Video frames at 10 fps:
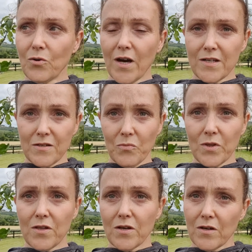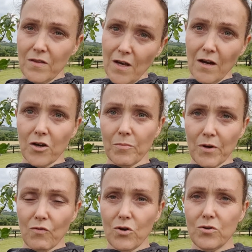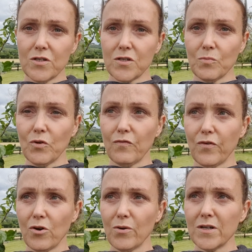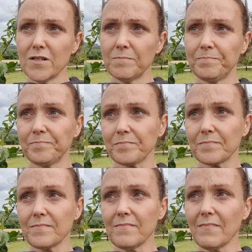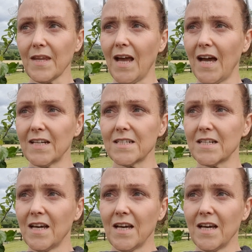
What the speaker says: as with the oncoming road as you move forward. And